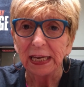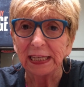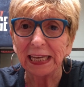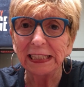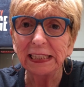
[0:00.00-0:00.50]

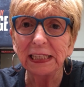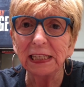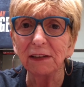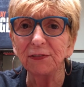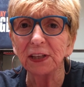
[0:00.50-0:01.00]
can
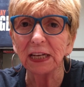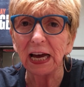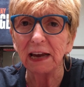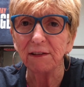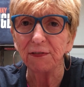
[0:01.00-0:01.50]
live the
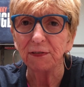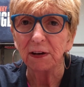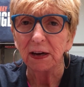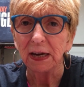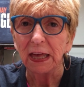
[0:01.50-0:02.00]
life
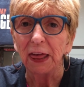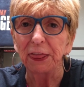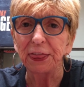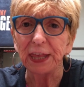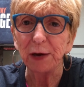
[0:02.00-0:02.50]

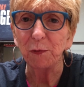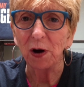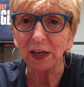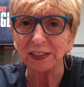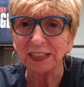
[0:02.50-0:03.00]
they
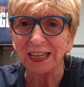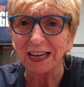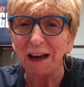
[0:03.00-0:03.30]
want,